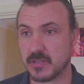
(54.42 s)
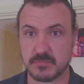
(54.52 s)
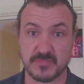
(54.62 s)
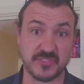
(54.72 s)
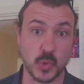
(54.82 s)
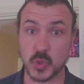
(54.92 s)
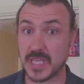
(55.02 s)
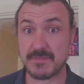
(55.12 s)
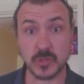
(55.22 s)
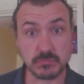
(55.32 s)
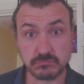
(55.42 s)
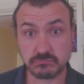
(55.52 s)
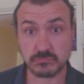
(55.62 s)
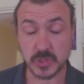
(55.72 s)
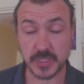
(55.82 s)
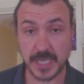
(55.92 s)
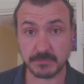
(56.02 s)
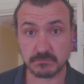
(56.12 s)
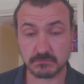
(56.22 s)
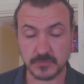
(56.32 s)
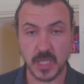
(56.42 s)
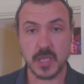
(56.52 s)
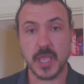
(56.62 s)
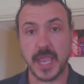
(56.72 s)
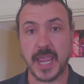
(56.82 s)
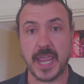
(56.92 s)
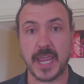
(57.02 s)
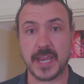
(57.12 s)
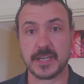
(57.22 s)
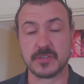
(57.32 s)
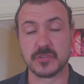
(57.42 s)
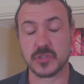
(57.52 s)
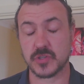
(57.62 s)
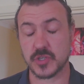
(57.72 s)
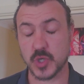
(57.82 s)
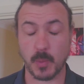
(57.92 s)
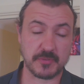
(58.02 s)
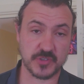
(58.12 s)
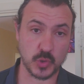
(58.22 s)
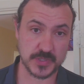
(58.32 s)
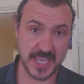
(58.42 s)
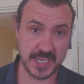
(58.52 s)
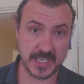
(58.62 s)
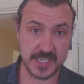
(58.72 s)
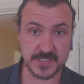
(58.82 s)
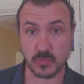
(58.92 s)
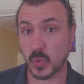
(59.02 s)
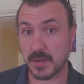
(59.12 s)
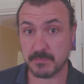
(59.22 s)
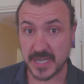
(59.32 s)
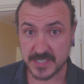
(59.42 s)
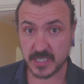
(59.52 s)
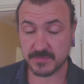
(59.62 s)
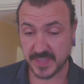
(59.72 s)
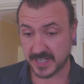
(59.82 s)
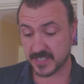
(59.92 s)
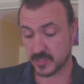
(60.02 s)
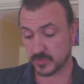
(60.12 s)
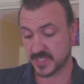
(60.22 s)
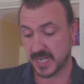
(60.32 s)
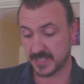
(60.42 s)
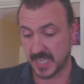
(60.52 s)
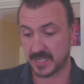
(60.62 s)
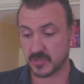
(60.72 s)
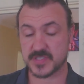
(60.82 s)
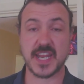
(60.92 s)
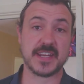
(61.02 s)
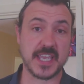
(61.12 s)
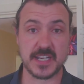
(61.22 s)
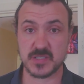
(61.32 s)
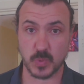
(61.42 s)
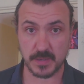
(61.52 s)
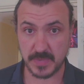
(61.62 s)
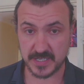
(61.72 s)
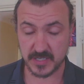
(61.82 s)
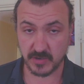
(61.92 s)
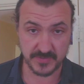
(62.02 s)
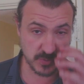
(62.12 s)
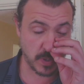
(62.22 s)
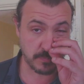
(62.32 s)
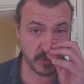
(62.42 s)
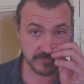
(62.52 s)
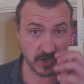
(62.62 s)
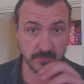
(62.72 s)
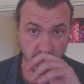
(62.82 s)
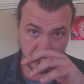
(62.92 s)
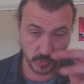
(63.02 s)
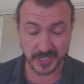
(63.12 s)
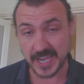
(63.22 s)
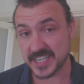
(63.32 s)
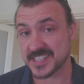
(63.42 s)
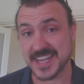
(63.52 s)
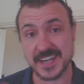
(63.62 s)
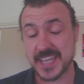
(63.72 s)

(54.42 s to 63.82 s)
floor level, okay, and the top of your tank is at 1 meter. That is your static head. Your static head is 1 meter. If it's 1.5 or 1.8, your static